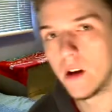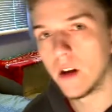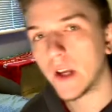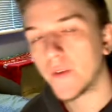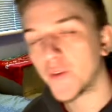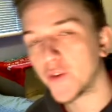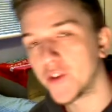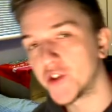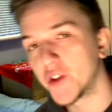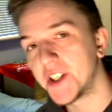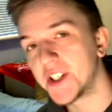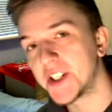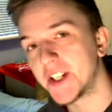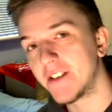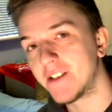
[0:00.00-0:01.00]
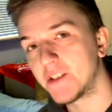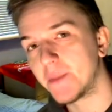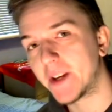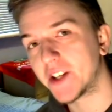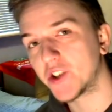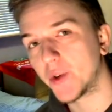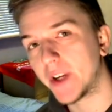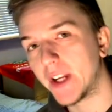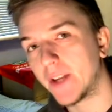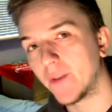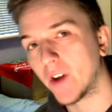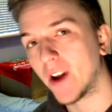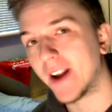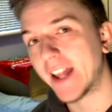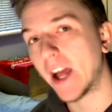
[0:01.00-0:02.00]
If you're enjoying the series, make sure you leave a
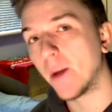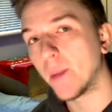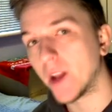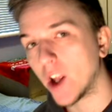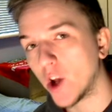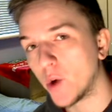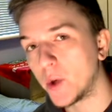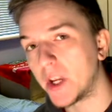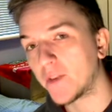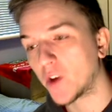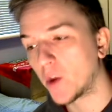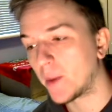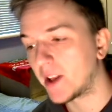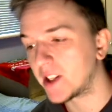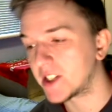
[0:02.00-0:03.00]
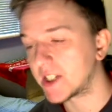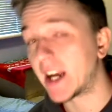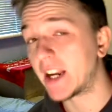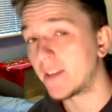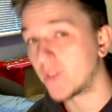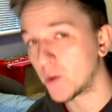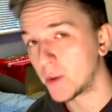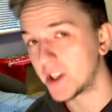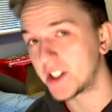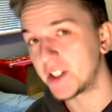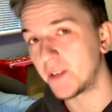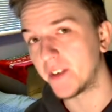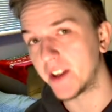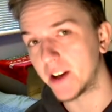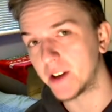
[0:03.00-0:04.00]
like down below, leave comments. And if you want to see
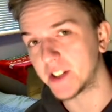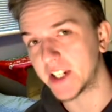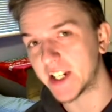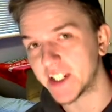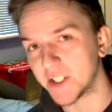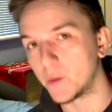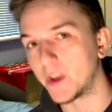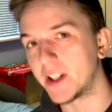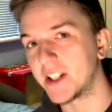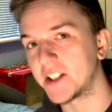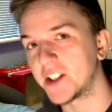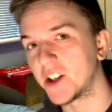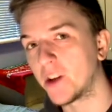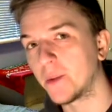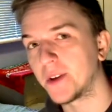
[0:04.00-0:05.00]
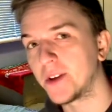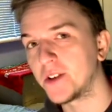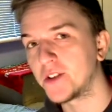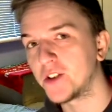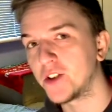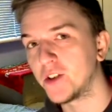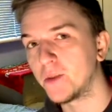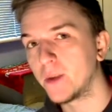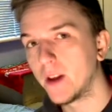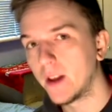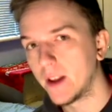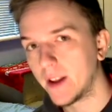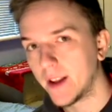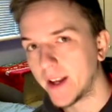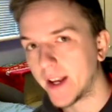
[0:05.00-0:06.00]
videos as and when they turn up on YouTube,
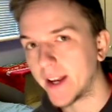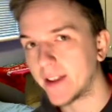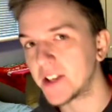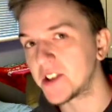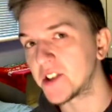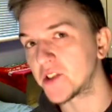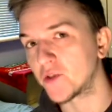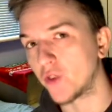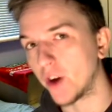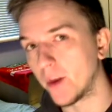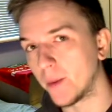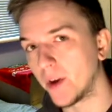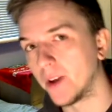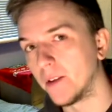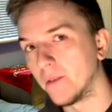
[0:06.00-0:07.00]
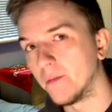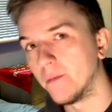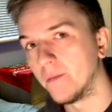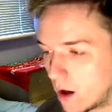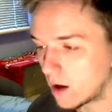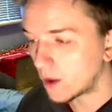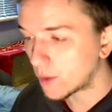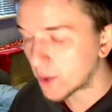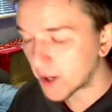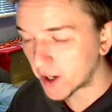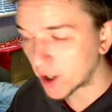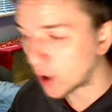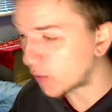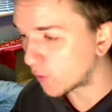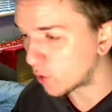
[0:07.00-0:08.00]
hit that subscribe button. Nothing to
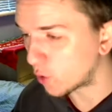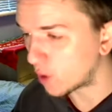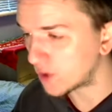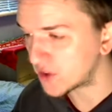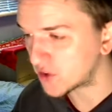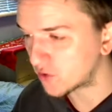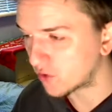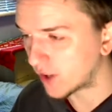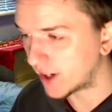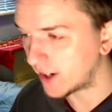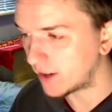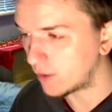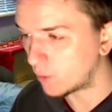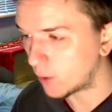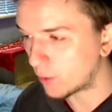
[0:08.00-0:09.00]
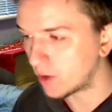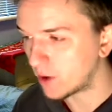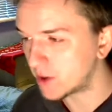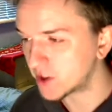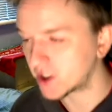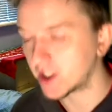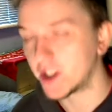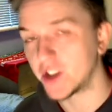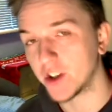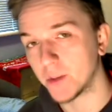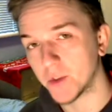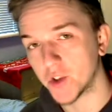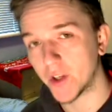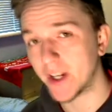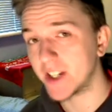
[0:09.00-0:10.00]
go through off screen. We're pretty much going to jump
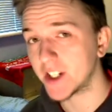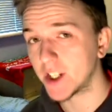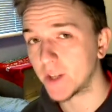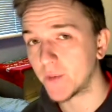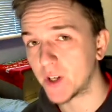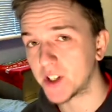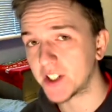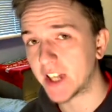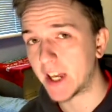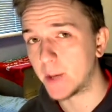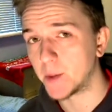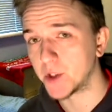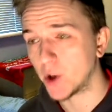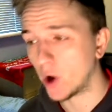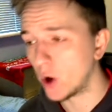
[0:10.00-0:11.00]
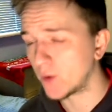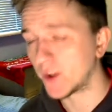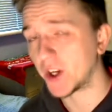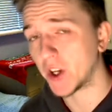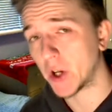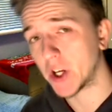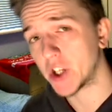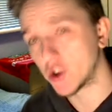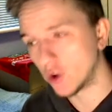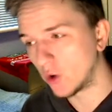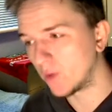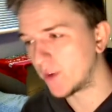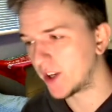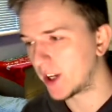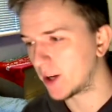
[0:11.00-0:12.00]
straight into the first game. So hopefully a nice short
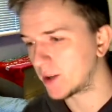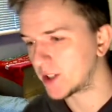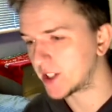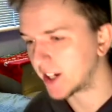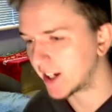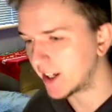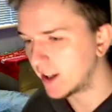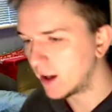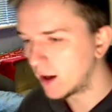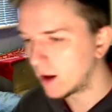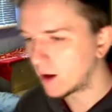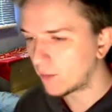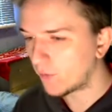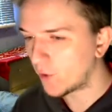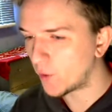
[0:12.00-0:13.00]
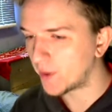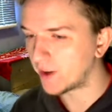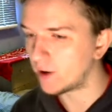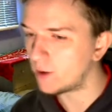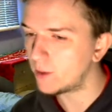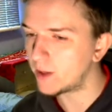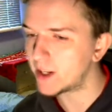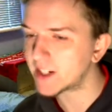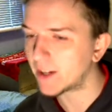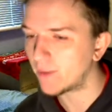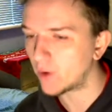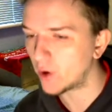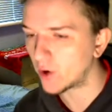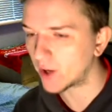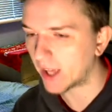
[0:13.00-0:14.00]
video today. Before we do, let's have a
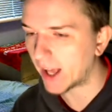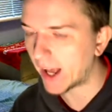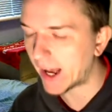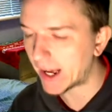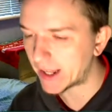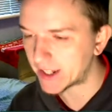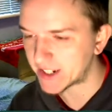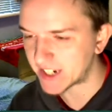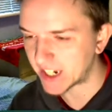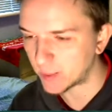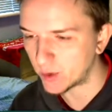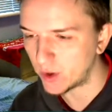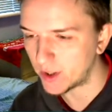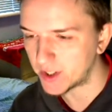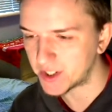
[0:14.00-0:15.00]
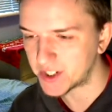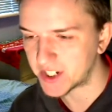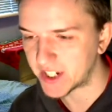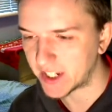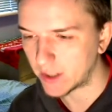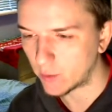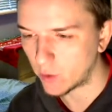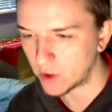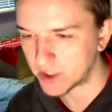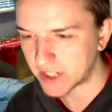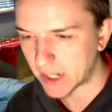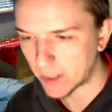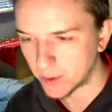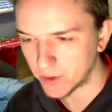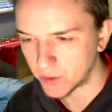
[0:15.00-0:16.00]
look at the table and see what's
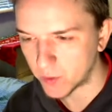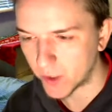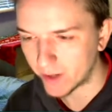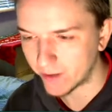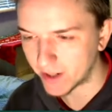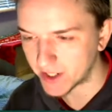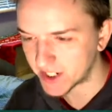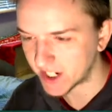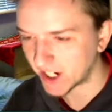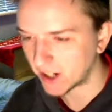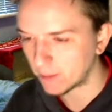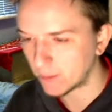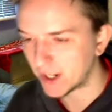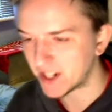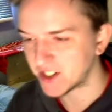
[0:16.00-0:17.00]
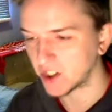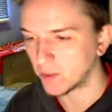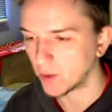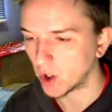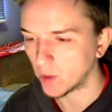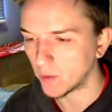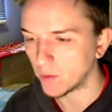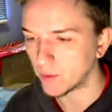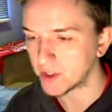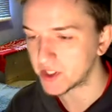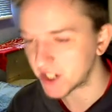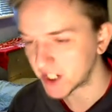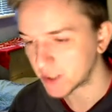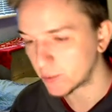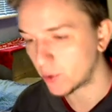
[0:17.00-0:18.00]
happened. We're in second place at the moment. We're
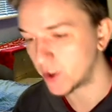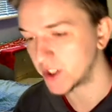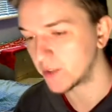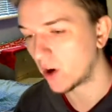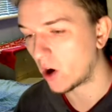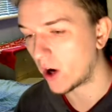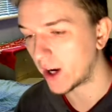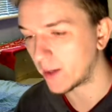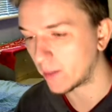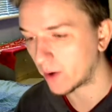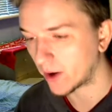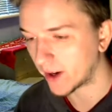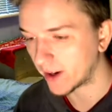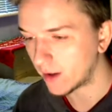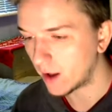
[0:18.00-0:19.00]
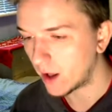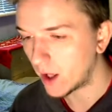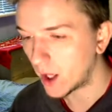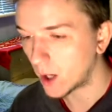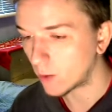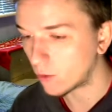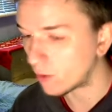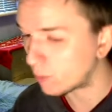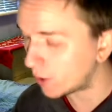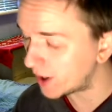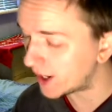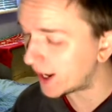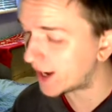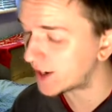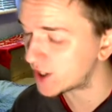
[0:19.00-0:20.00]
6 points behind Bayern. We're a point
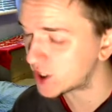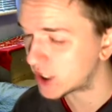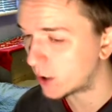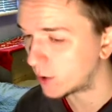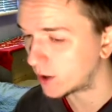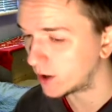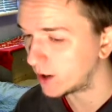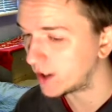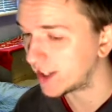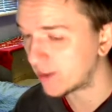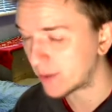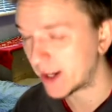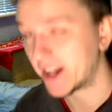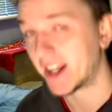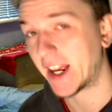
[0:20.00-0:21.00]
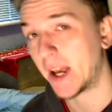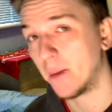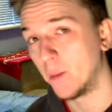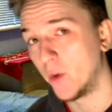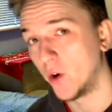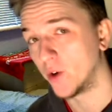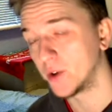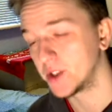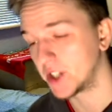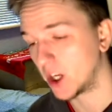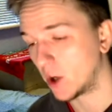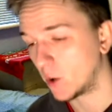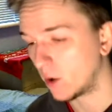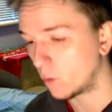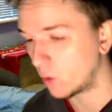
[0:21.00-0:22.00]
ahead of Schalke, and they've played a game more,
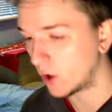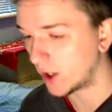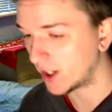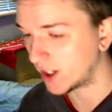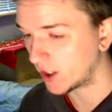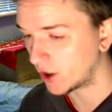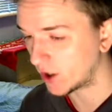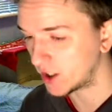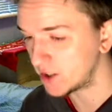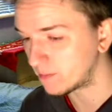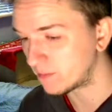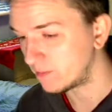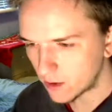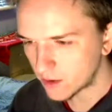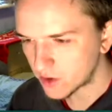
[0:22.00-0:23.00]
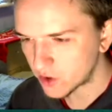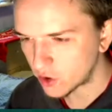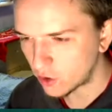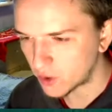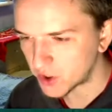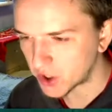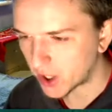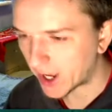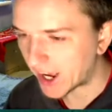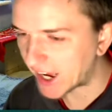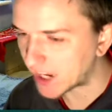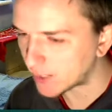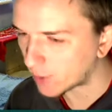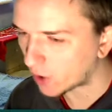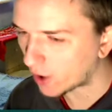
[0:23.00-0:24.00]
so we're looking good. Dortmund are
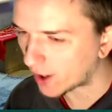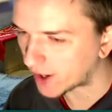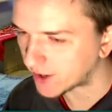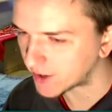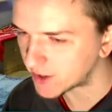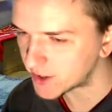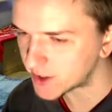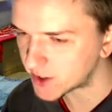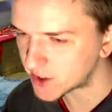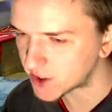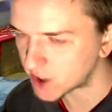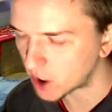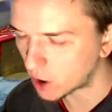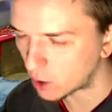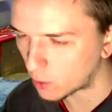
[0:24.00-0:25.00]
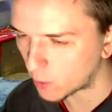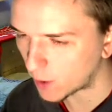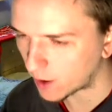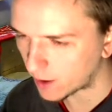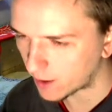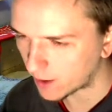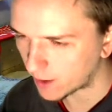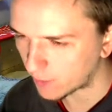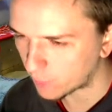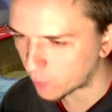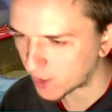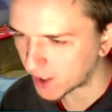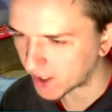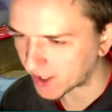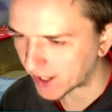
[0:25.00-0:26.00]
8 behind us, so if
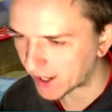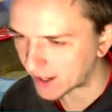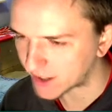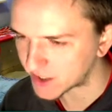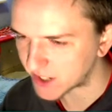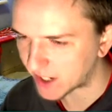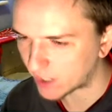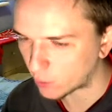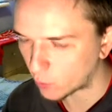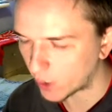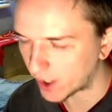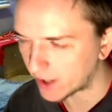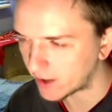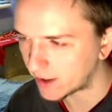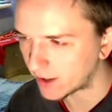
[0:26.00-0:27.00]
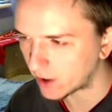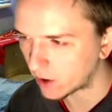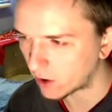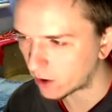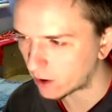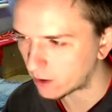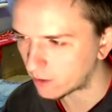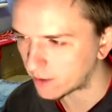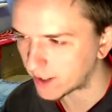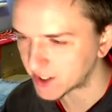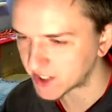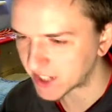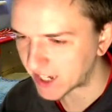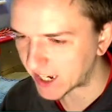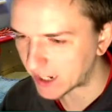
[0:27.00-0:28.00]
we get a win in our
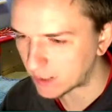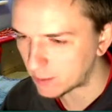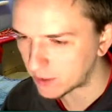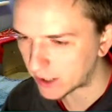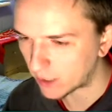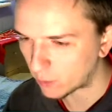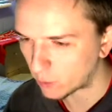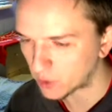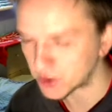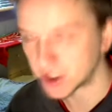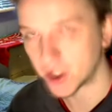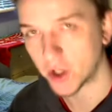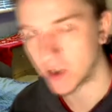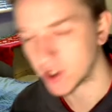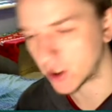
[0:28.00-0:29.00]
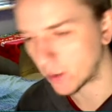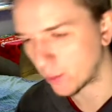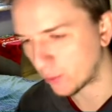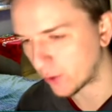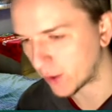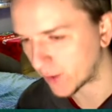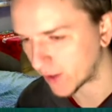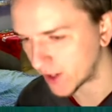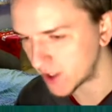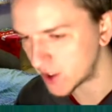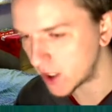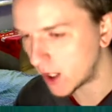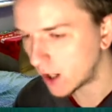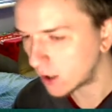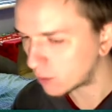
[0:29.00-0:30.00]
next game, then we'll secure a 3 finish.
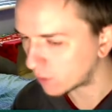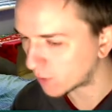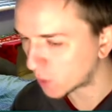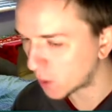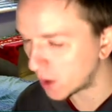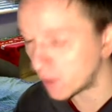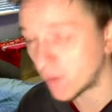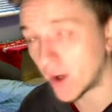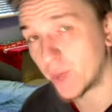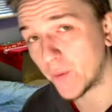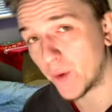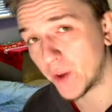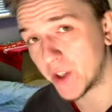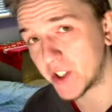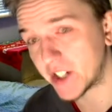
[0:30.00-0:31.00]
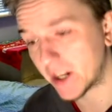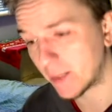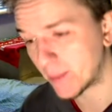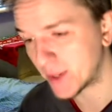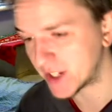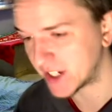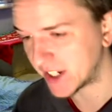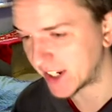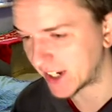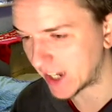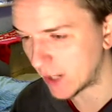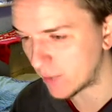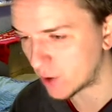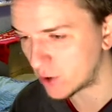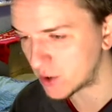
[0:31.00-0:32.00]
We have qualified for the Champions League.
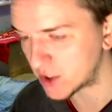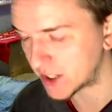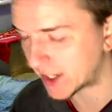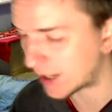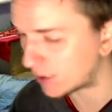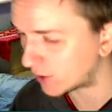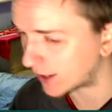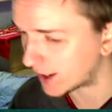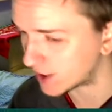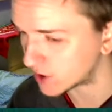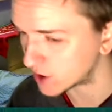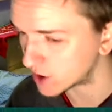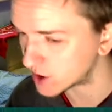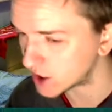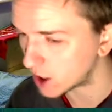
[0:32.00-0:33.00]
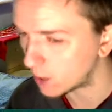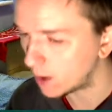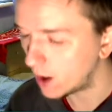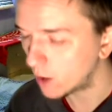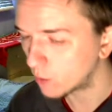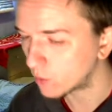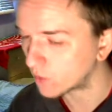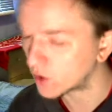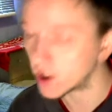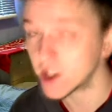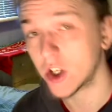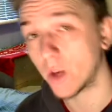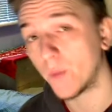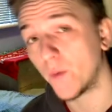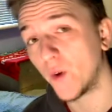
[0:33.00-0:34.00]
Leverkusen cannot catch us, so we've got a
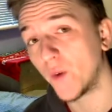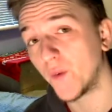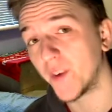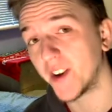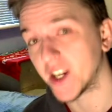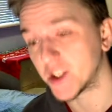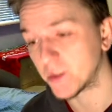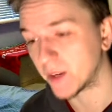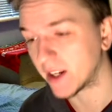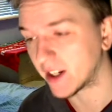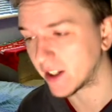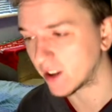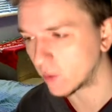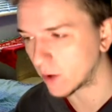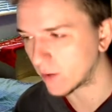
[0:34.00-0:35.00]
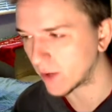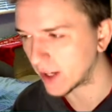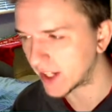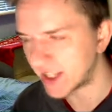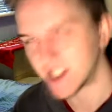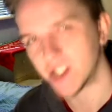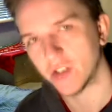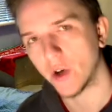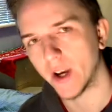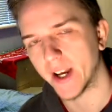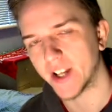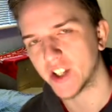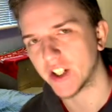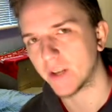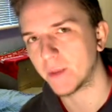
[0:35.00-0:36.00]
top 4 finish, meaning that we've at least got a
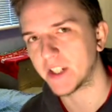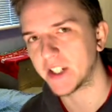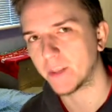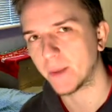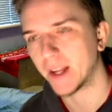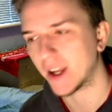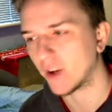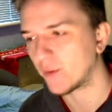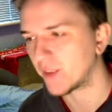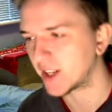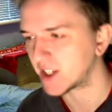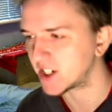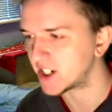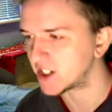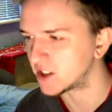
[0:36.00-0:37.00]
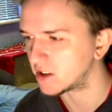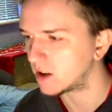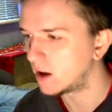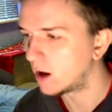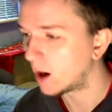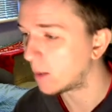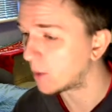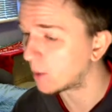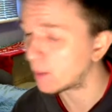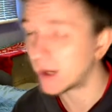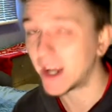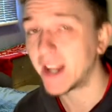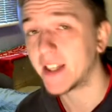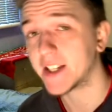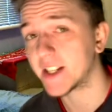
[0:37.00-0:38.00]
Champions League playoff next season. I'm not
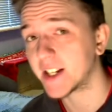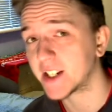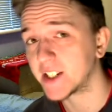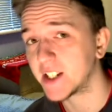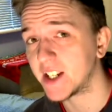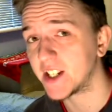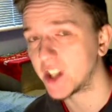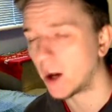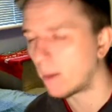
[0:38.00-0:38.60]
playing this next season.